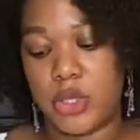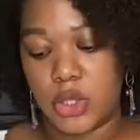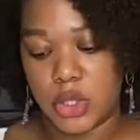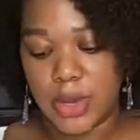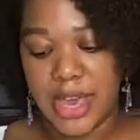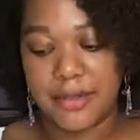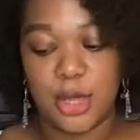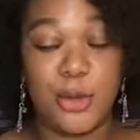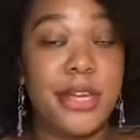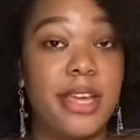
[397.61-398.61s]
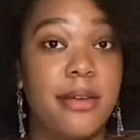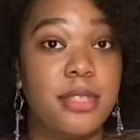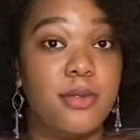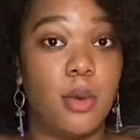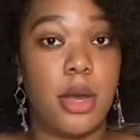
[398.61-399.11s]
So I have 3 cups of
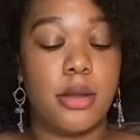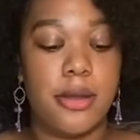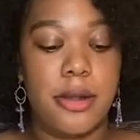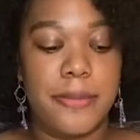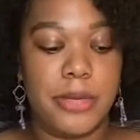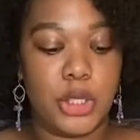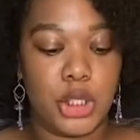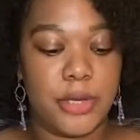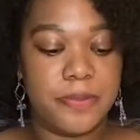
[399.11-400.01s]
water in our pitcher.